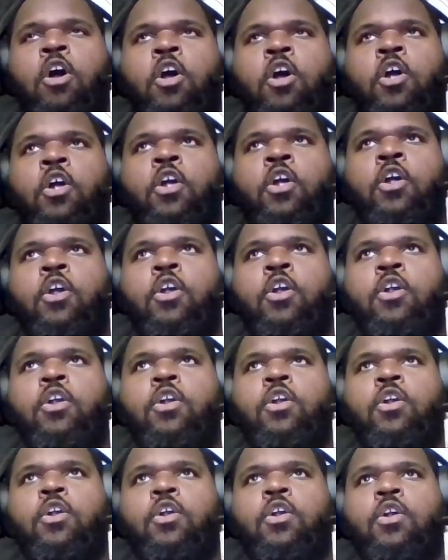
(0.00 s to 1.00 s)

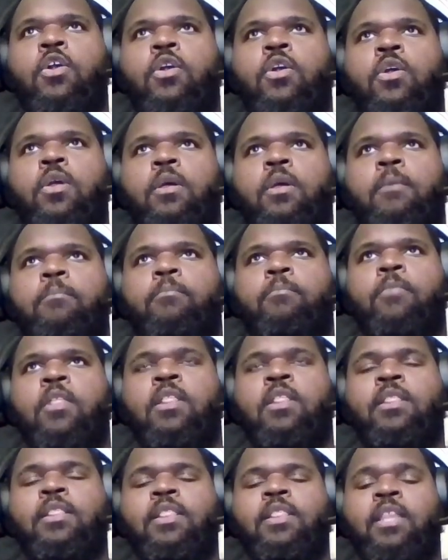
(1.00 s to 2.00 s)
are
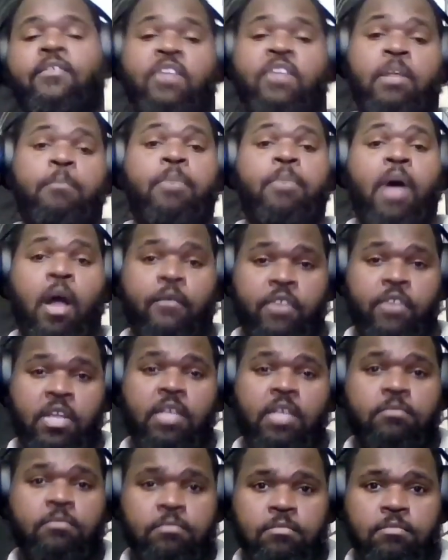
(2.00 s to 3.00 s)
living in
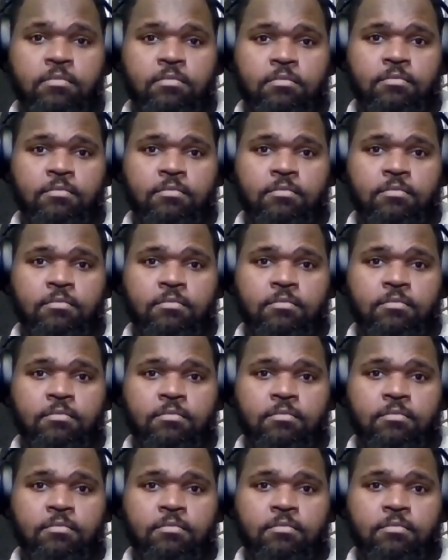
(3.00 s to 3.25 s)
poverty.